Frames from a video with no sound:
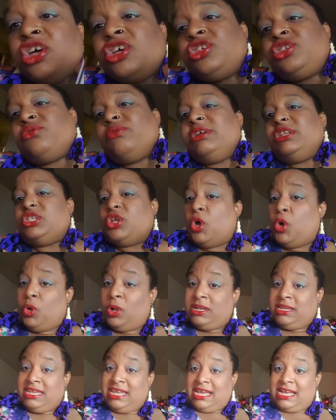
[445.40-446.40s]
So it's
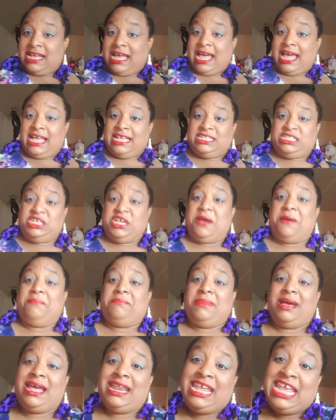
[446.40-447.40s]
all there, guys. Your
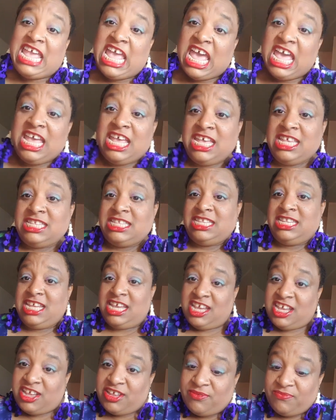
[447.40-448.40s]
money is
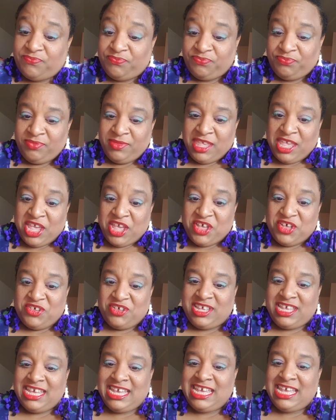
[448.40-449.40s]
there.
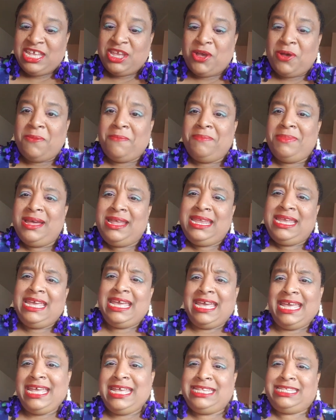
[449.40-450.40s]
Okay, your
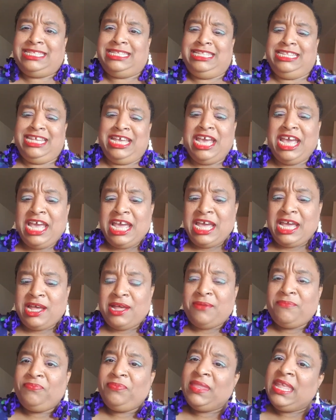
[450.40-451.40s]
money is
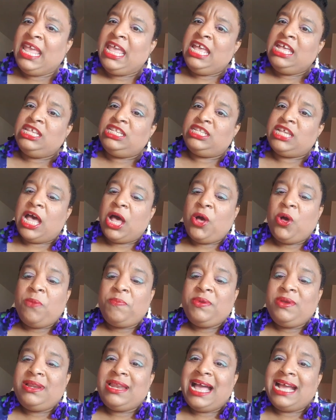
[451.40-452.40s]
there. So I
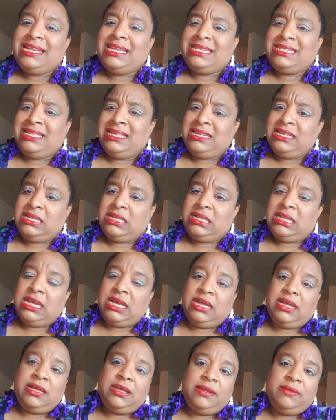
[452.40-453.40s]
hope you like this little
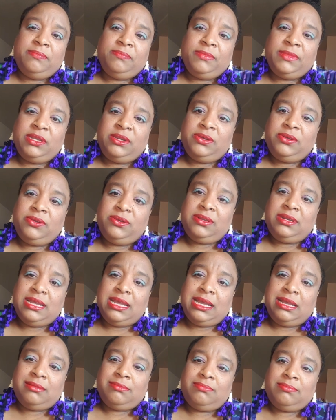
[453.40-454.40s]
you know,
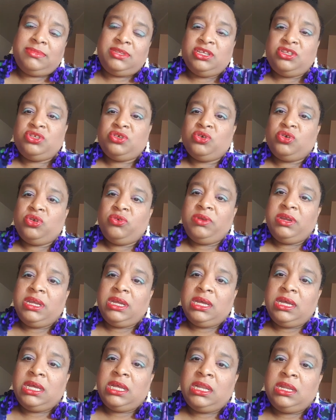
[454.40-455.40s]
like
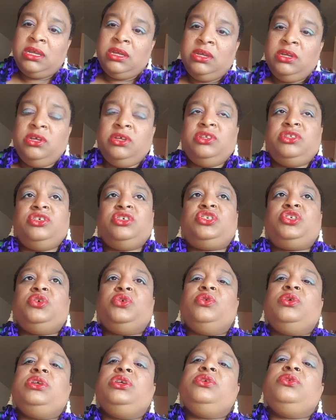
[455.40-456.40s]
tutorial to
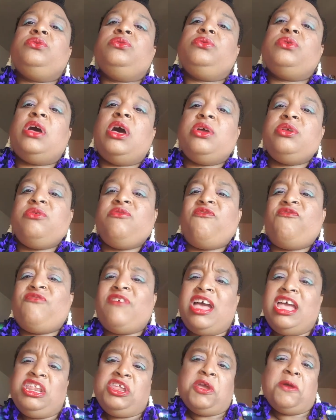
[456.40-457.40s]
show you how you
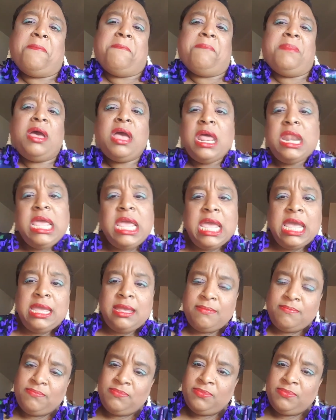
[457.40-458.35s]
find your money.